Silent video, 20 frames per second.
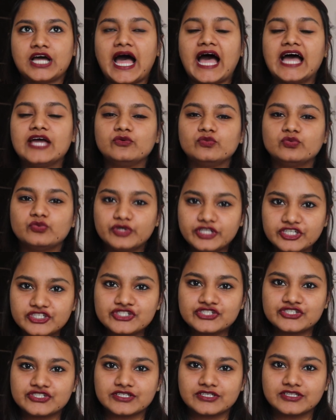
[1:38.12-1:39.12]
I
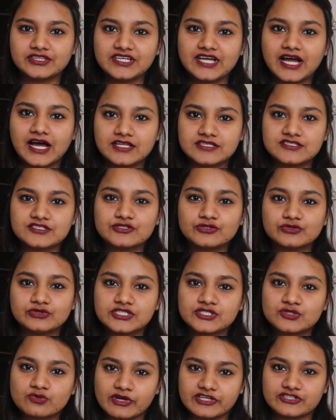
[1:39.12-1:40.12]
wish the answer to
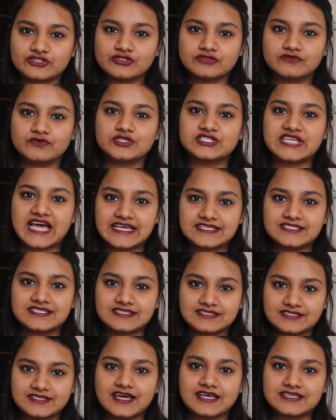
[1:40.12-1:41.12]
this question was as
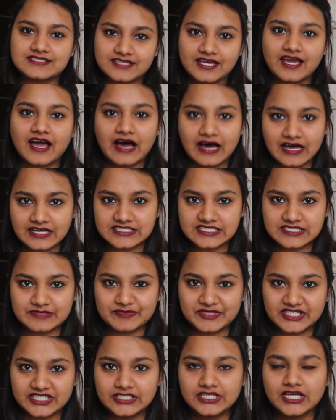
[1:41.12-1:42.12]
easy as they asked
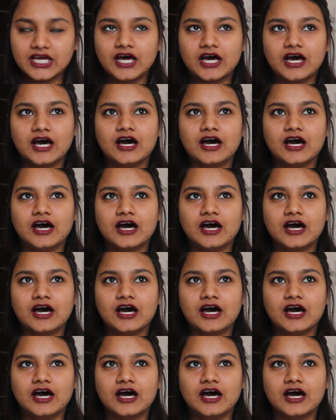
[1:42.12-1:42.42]
me.